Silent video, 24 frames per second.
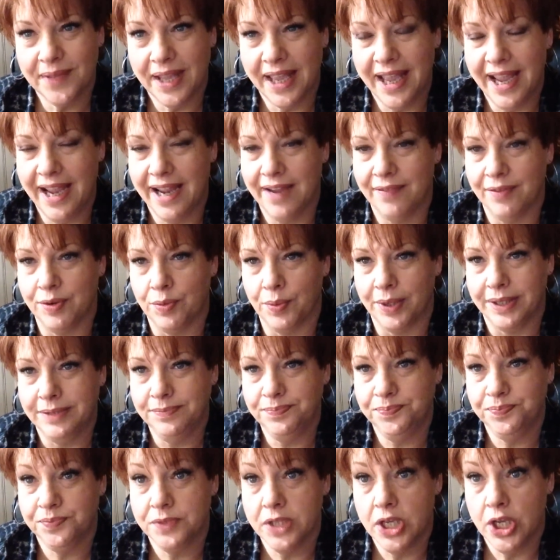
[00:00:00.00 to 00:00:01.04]
Hey everyone,
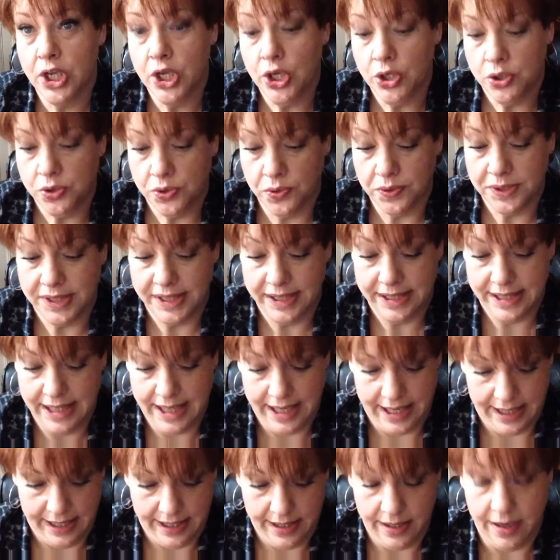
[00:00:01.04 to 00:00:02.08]
so
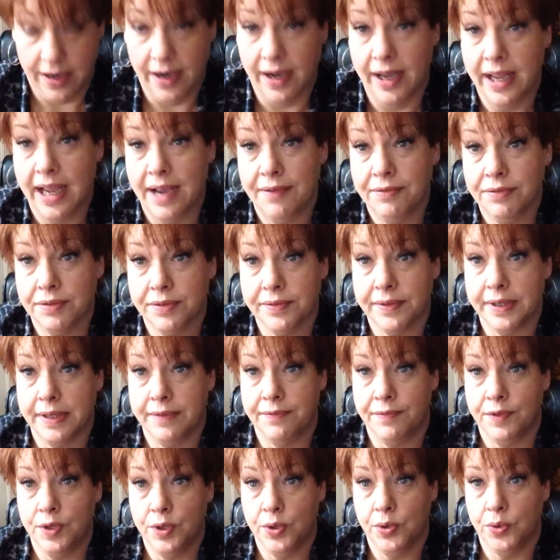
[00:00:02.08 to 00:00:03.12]
today I have a
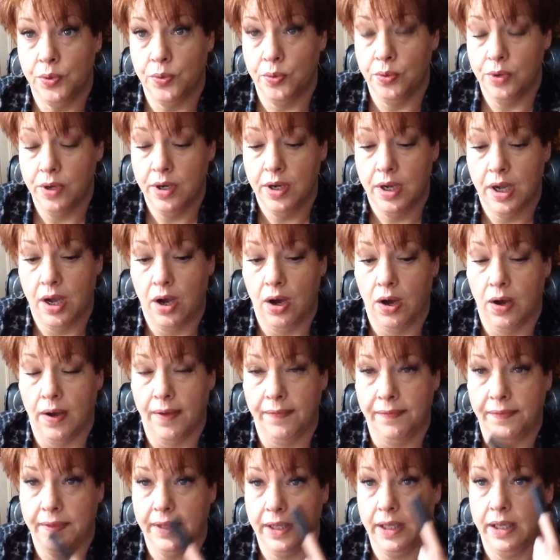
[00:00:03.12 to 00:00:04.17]
review
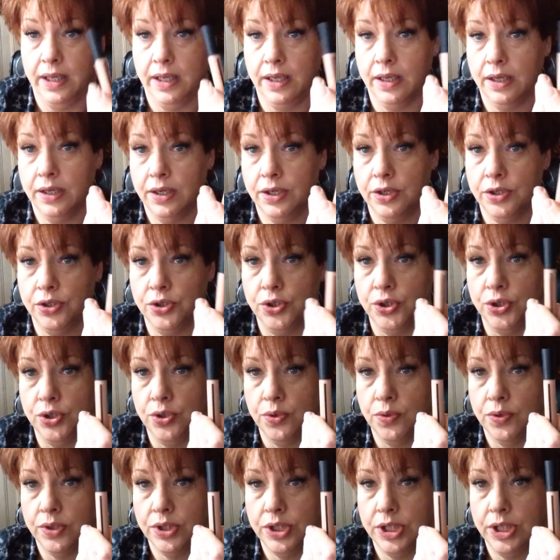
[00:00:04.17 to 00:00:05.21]
on the
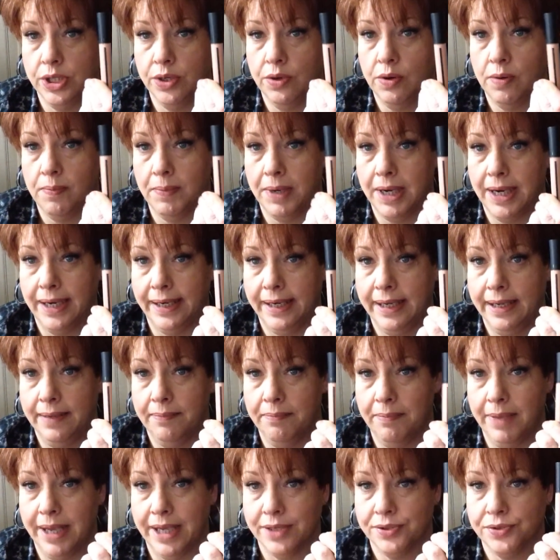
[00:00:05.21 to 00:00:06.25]
Giorgio Armani
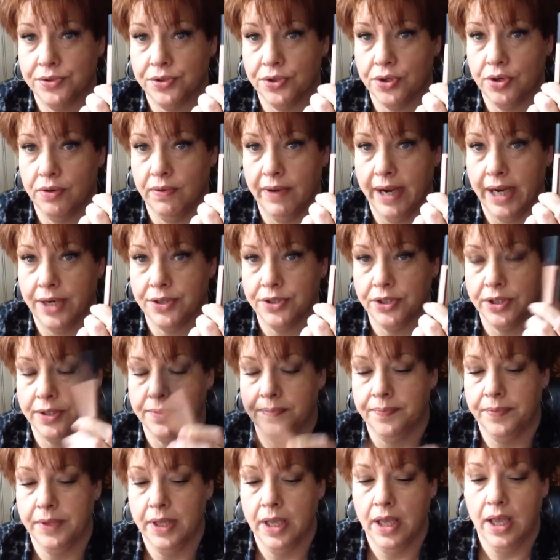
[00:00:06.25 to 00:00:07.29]
Master Corrector.
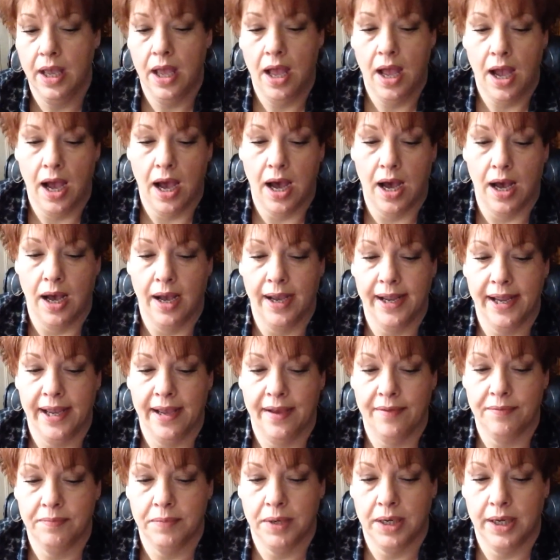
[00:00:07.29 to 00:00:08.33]
I
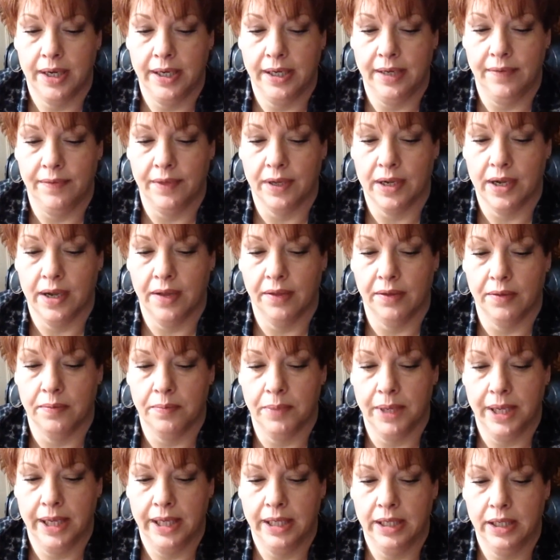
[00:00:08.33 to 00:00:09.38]
have mine in the color
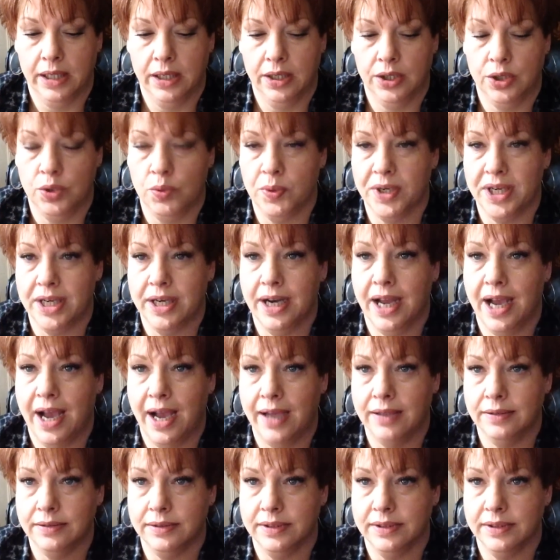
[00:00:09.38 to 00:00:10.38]
pink. You would not,